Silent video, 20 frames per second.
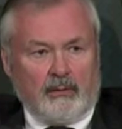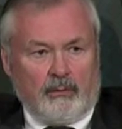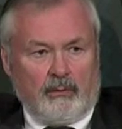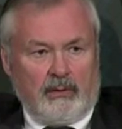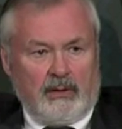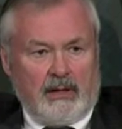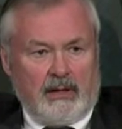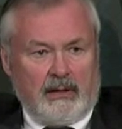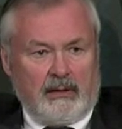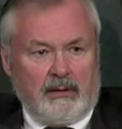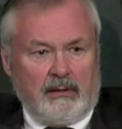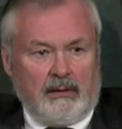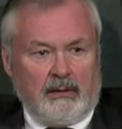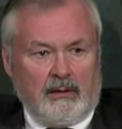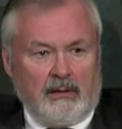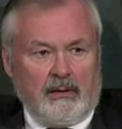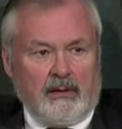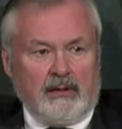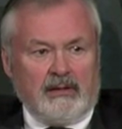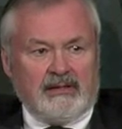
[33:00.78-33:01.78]
or not,
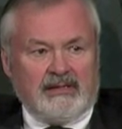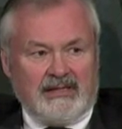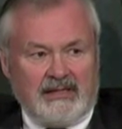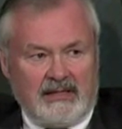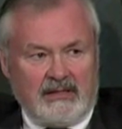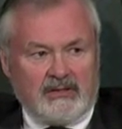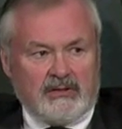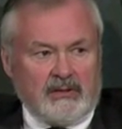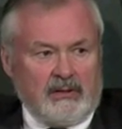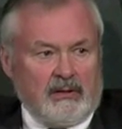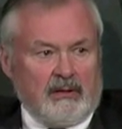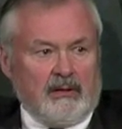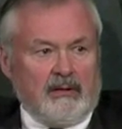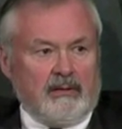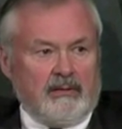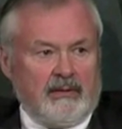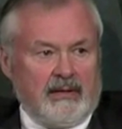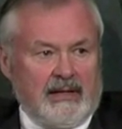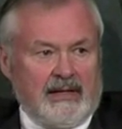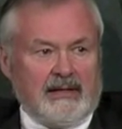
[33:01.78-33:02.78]
teaching
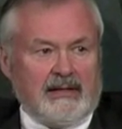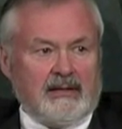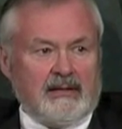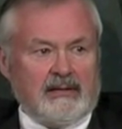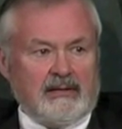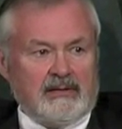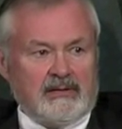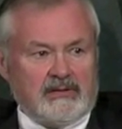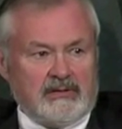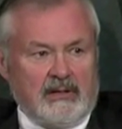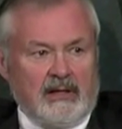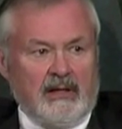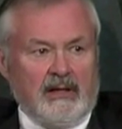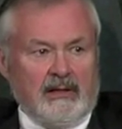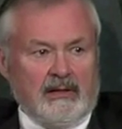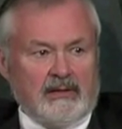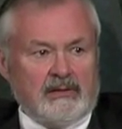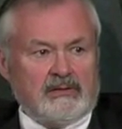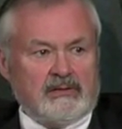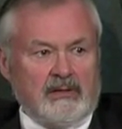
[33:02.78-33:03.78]
that
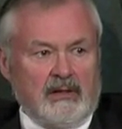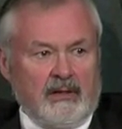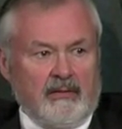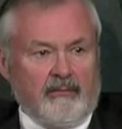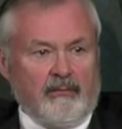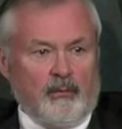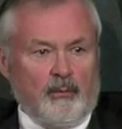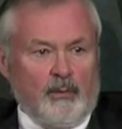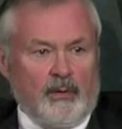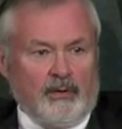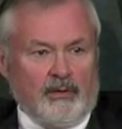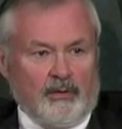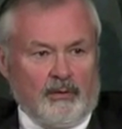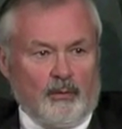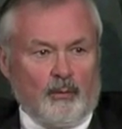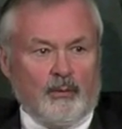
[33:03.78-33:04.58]
science to every mother.